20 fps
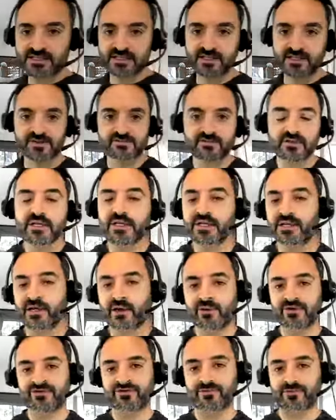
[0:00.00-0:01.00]
there's really no
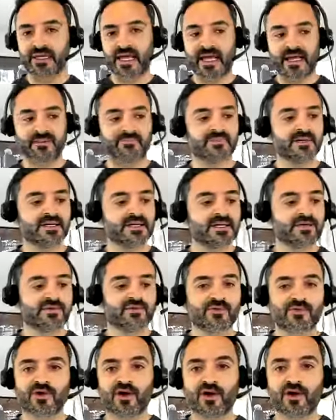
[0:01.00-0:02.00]
one to blame.
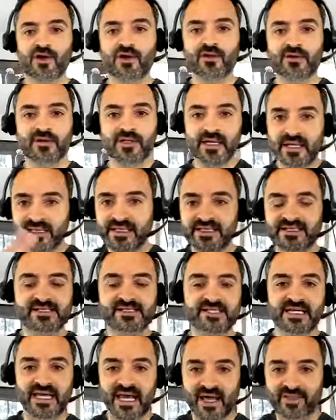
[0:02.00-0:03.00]
We're all in this
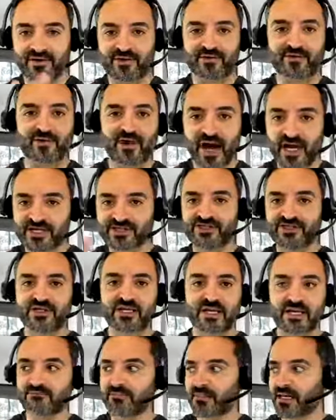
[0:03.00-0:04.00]
together. We're
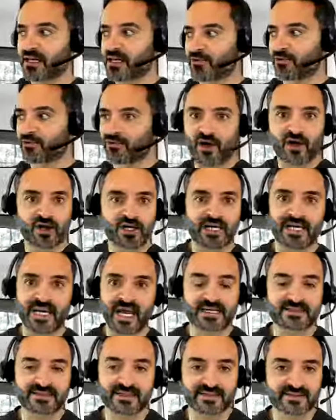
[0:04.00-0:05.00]
actually we're all
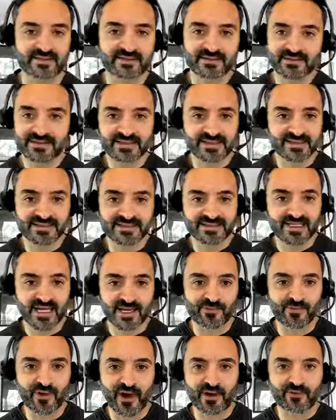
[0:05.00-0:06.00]
connected in the
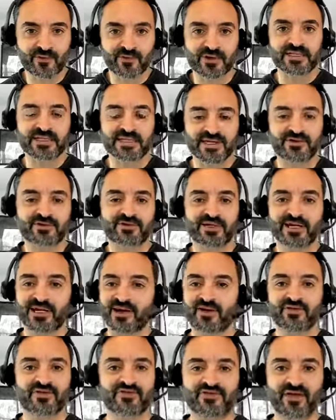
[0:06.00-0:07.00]
same way. We're literally
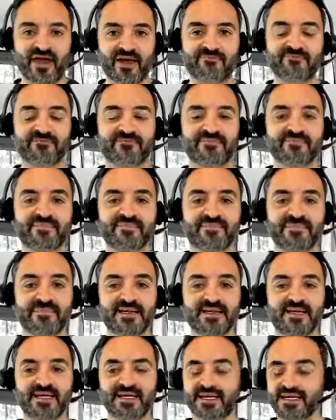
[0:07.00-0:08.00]
all the same.
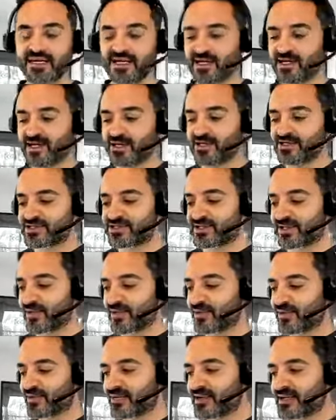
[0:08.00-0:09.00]
So